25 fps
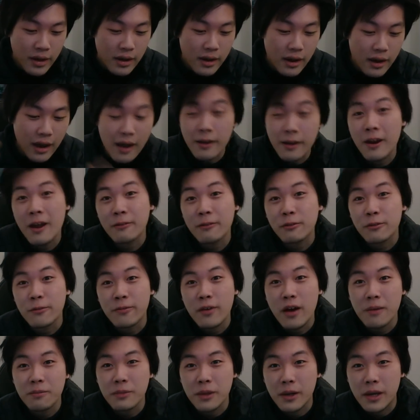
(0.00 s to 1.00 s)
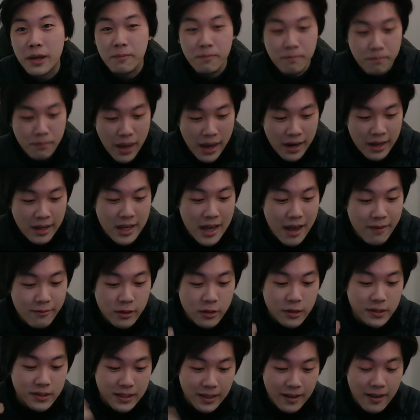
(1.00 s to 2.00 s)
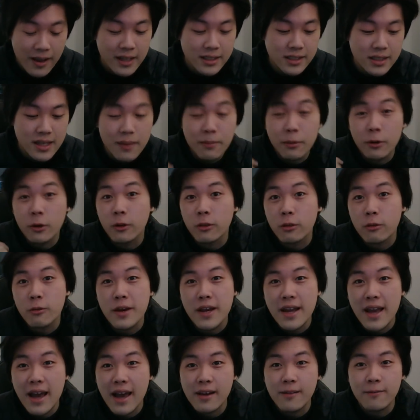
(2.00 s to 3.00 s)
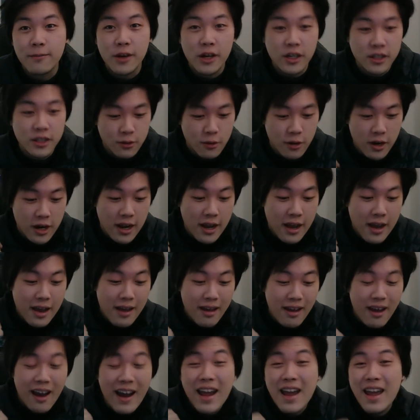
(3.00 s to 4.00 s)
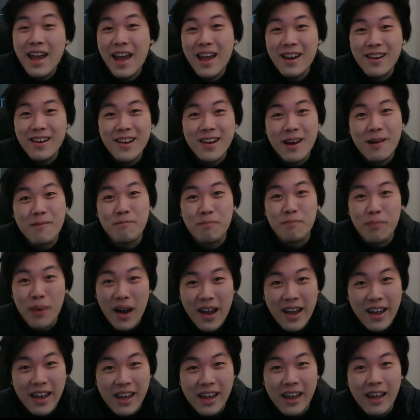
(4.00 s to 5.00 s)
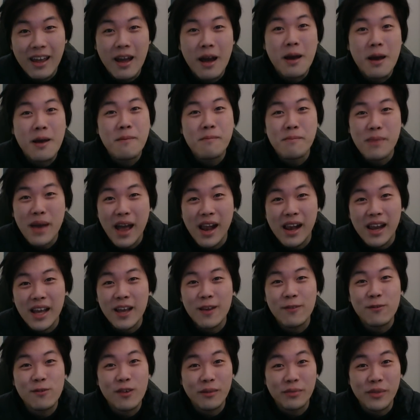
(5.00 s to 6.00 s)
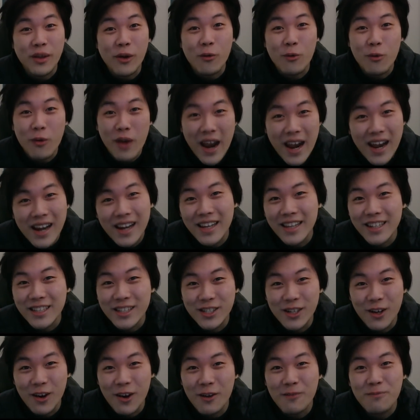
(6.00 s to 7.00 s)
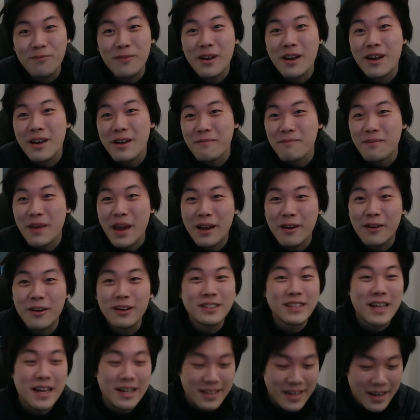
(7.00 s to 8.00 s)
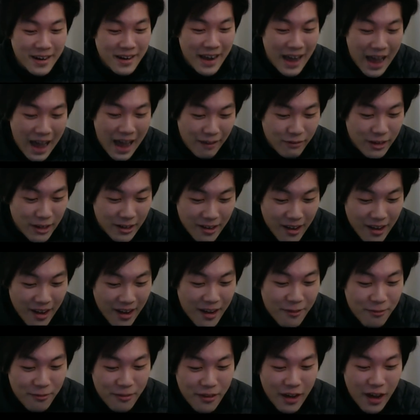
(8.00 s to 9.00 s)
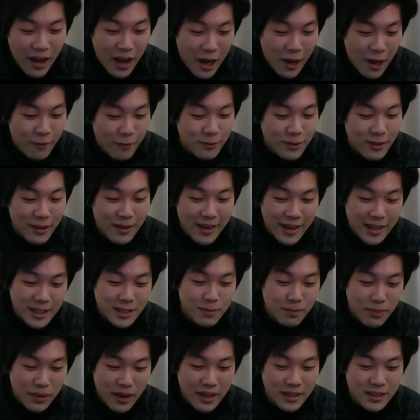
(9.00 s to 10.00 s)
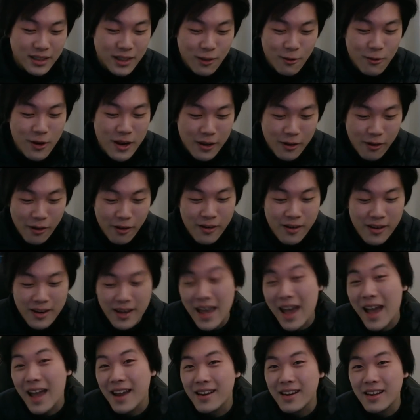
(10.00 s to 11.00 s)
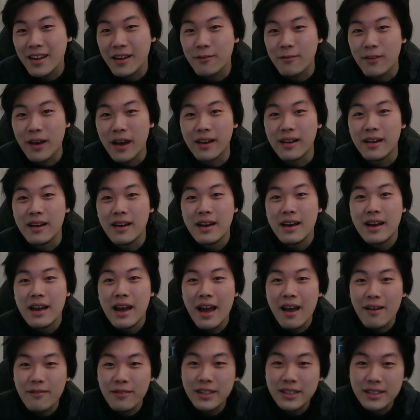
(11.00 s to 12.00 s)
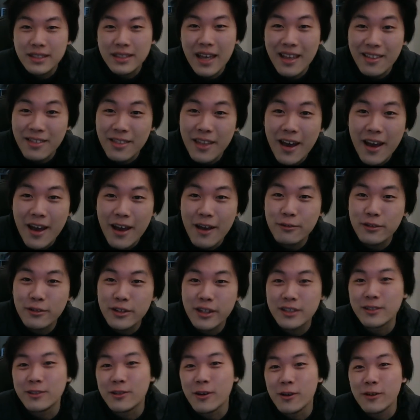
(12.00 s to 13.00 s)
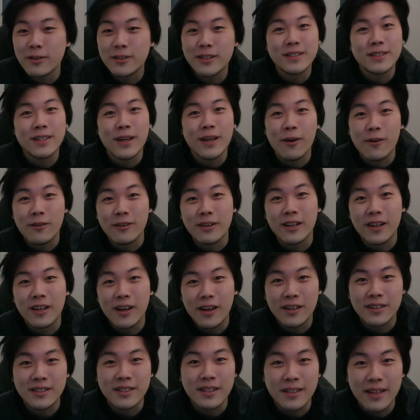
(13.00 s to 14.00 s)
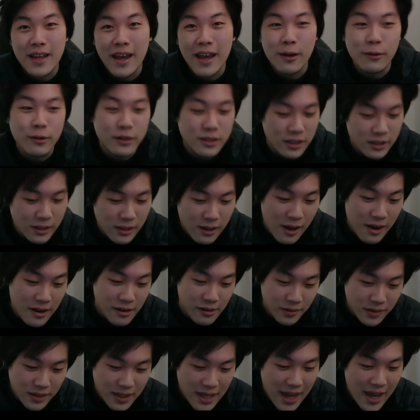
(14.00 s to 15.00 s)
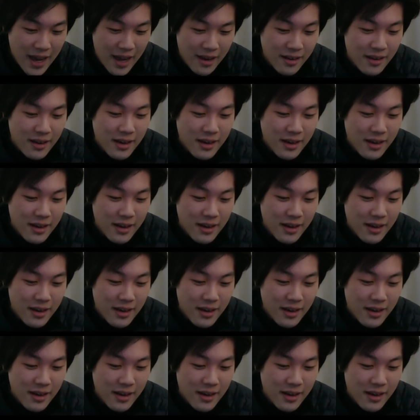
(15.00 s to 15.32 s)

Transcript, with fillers: I'm going to have to farm the Belly Cavern because last time on the 3 anniversary, I ended up buying Belly from the Rayleigh shop because I didn't have enough after this plus 3 cotton candy event. Having said that, I've just noticed it only lasts a day, which is kind of sad.